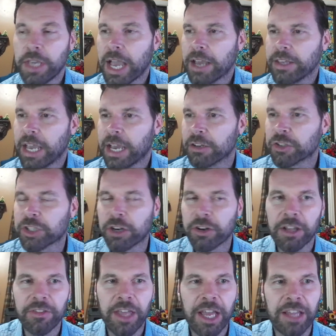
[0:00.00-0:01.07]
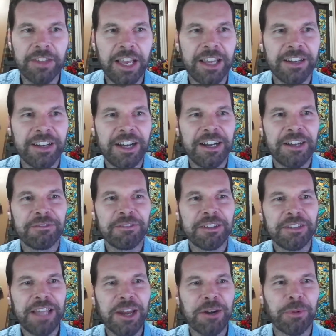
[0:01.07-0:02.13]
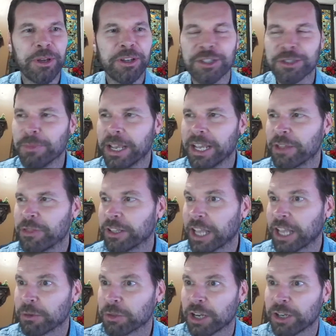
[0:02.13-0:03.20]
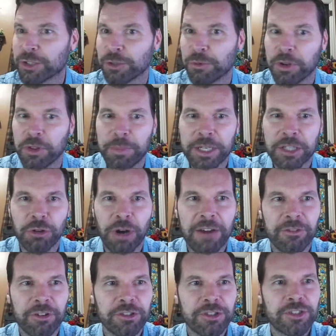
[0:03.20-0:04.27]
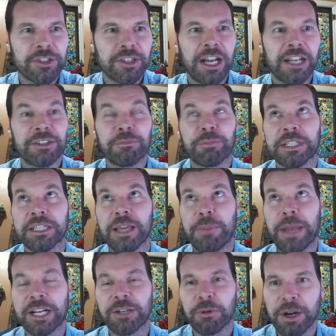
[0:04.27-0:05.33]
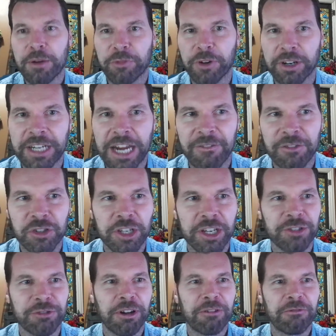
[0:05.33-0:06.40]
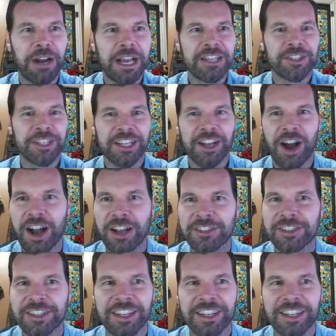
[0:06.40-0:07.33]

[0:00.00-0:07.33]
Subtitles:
Yeah. To start on that latter point you just made, I think that was also one of the big drivers to bring that back to our upfront conversation on rising costs.